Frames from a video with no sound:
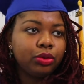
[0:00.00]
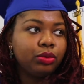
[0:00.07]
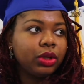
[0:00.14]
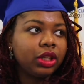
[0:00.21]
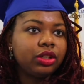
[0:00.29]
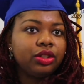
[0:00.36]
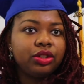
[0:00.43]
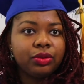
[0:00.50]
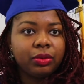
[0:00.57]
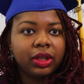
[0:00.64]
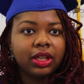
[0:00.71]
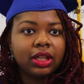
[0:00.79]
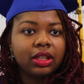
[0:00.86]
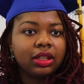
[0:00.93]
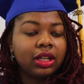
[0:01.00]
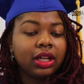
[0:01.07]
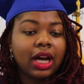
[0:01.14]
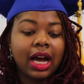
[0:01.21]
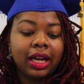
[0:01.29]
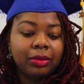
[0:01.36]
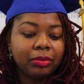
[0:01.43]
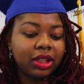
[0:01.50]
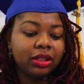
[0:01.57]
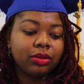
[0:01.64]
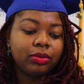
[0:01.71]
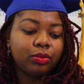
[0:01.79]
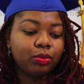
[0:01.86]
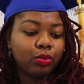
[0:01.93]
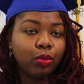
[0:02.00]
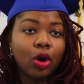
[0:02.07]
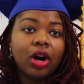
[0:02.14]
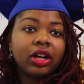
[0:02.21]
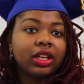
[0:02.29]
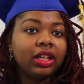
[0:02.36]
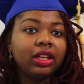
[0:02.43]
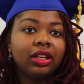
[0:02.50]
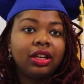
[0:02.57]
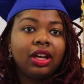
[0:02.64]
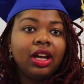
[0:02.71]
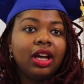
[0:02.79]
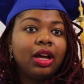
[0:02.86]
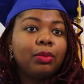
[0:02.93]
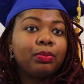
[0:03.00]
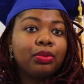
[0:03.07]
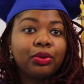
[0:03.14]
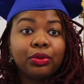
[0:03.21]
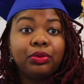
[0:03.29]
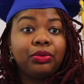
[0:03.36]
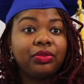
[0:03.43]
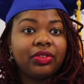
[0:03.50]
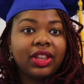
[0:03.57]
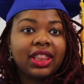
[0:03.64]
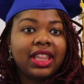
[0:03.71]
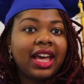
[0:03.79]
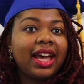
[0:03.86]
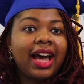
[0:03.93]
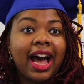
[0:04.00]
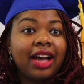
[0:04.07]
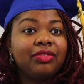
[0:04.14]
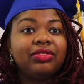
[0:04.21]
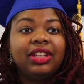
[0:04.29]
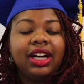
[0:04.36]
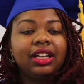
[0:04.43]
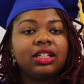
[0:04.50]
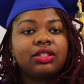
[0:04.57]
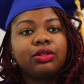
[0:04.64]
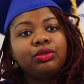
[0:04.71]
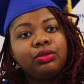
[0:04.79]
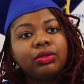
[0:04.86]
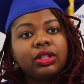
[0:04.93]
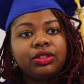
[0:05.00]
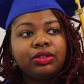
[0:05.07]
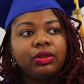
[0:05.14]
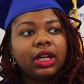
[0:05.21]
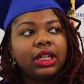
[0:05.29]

You can do it. Look, I'm a walking proof that I've done it, so you can do it.